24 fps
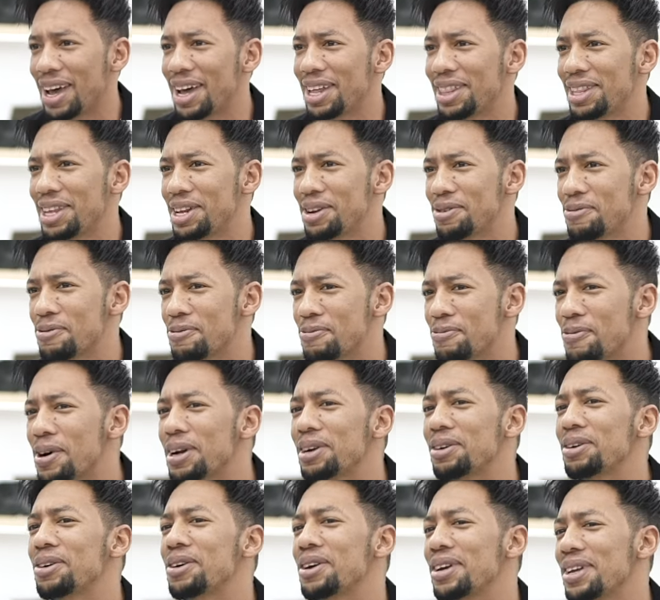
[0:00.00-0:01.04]
And then
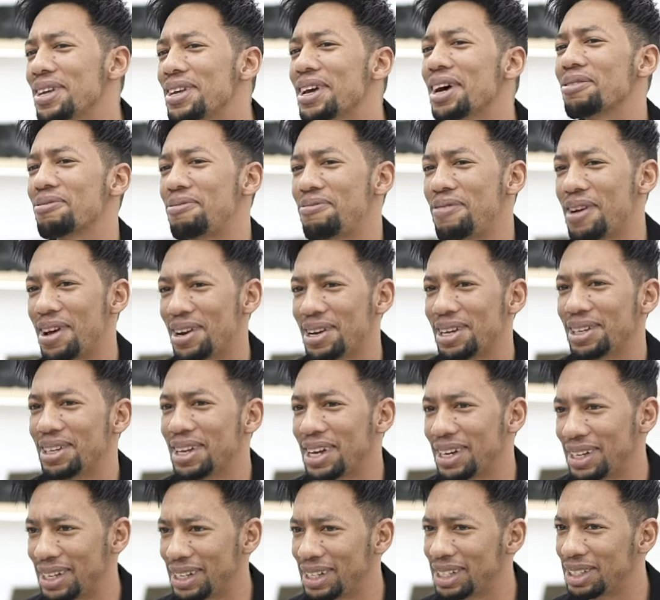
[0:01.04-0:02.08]
one young fella
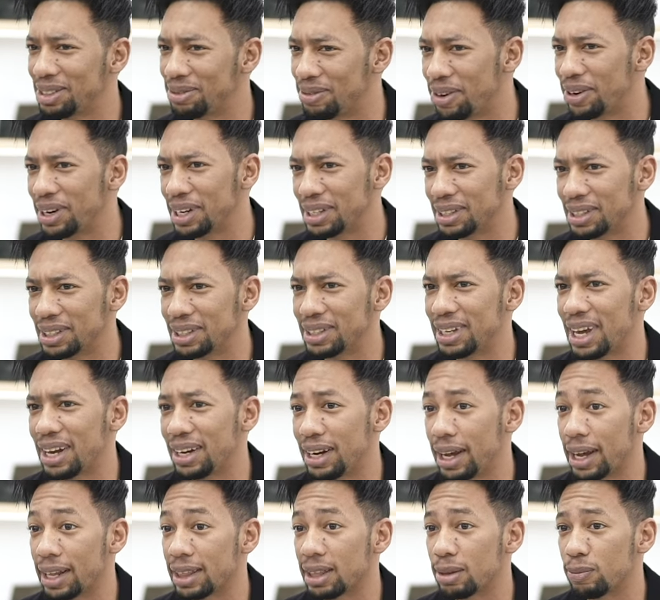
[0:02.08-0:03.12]
that is very
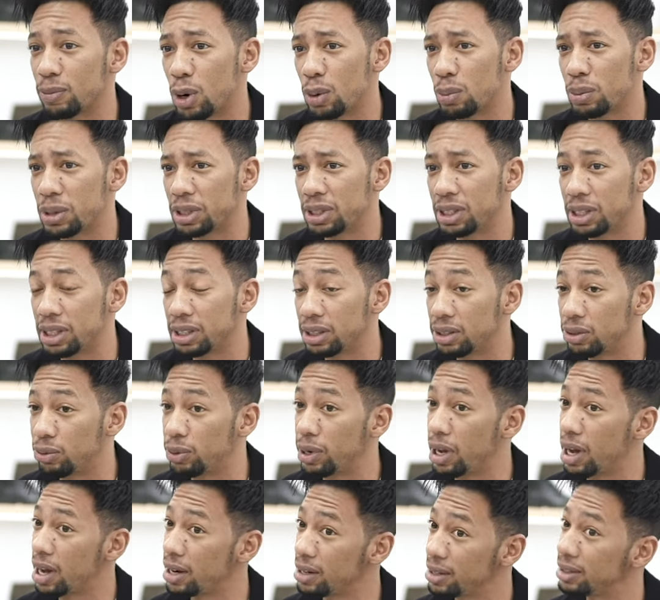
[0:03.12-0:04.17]
entertaining at the moment is
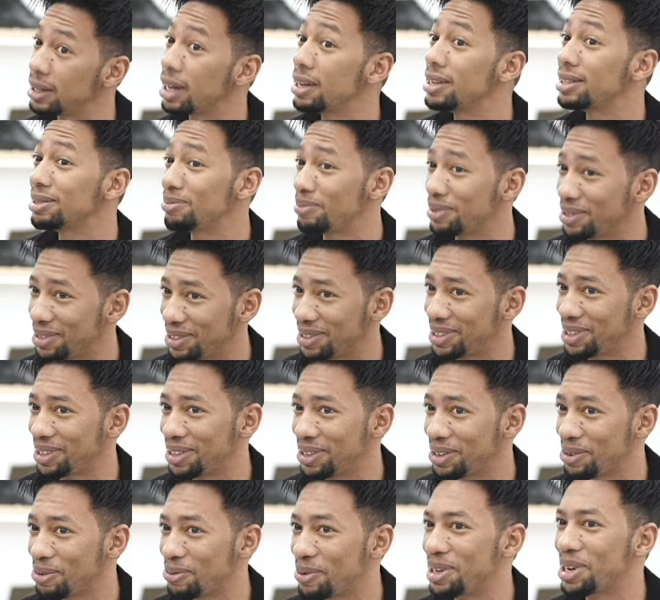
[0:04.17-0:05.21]
Rihanna's husband.
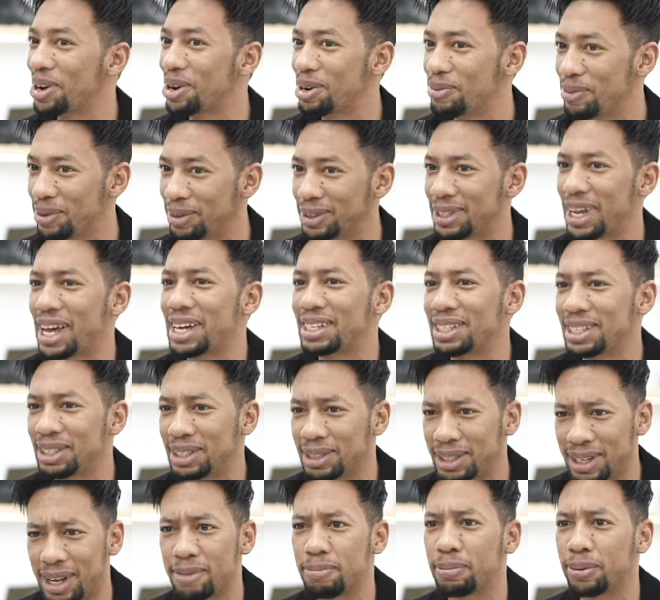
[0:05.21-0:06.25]
We know him
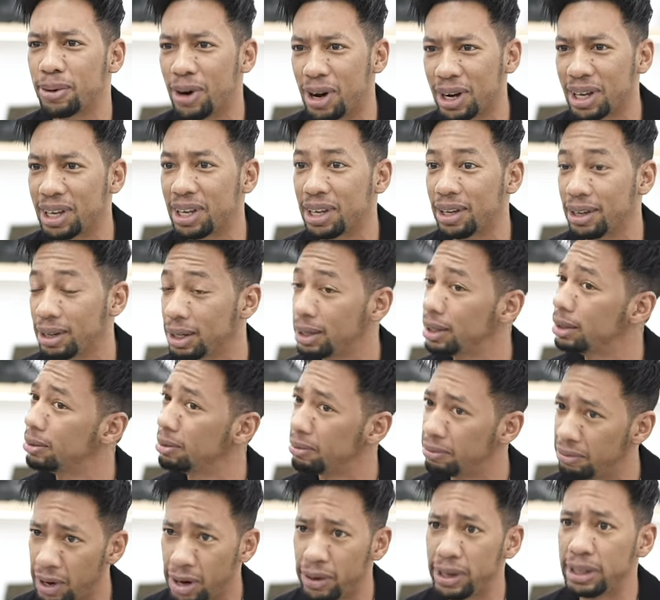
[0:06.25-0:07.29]
as A$AP Rocky.
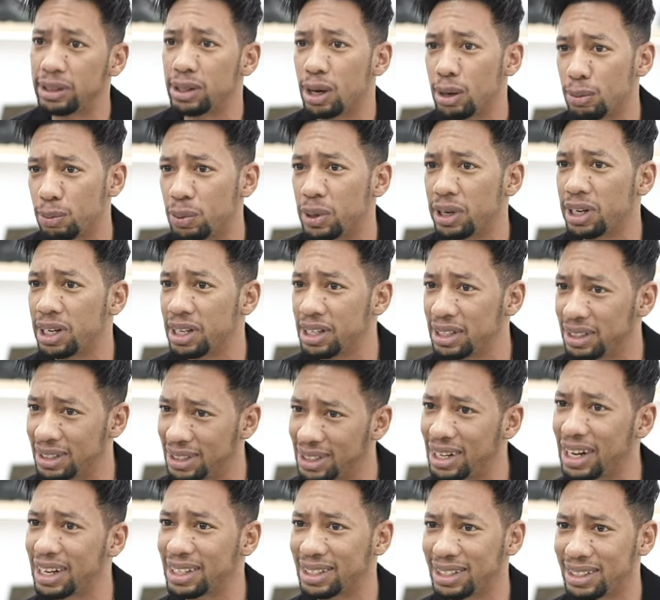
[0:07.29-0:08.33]
Very dope with his
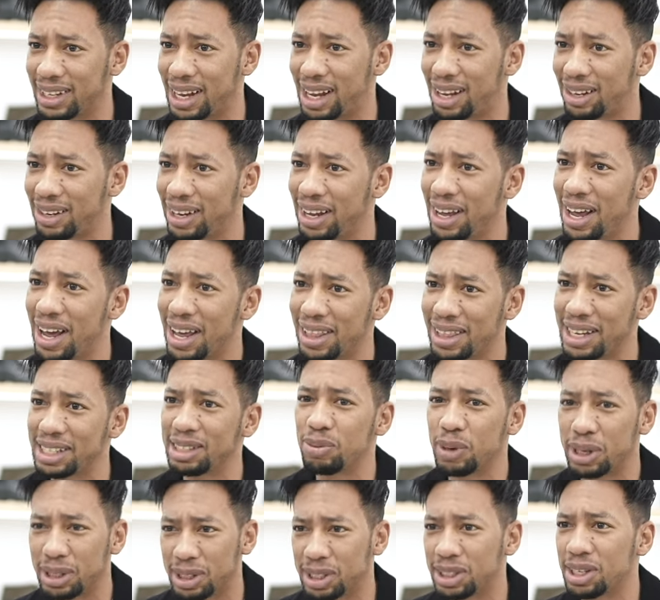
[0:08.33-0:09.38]
slick style, and
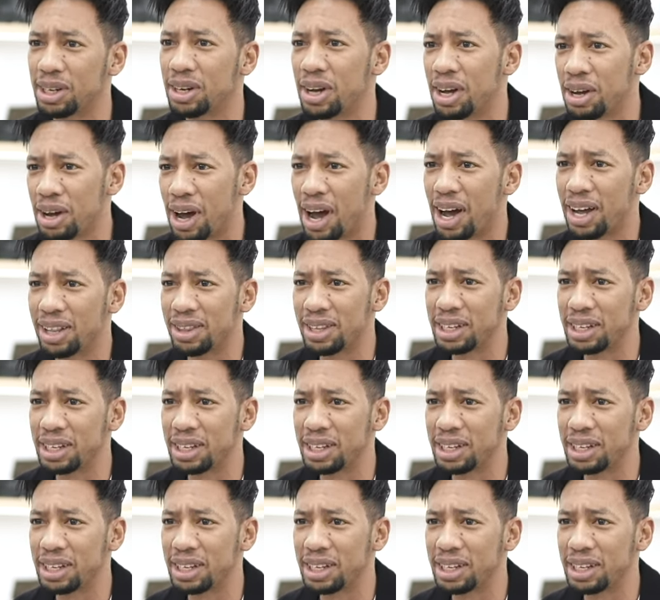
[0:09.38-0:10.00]
that's what I